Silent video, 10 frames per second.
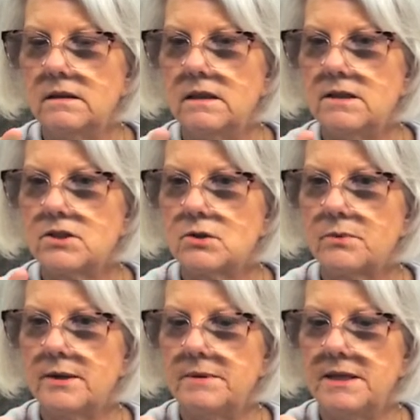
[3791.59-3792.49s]
Easter
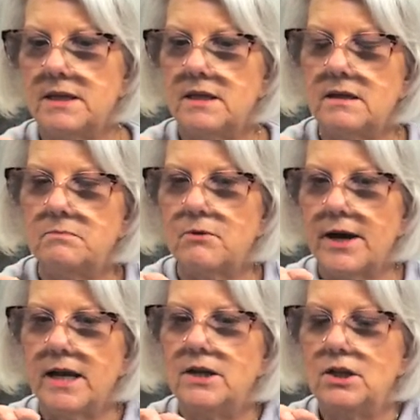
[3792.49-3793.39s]
ribbon,
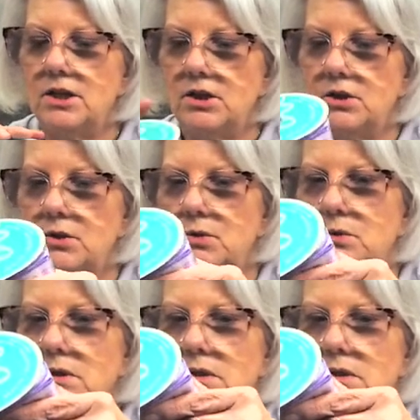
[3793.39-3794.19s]
brand new.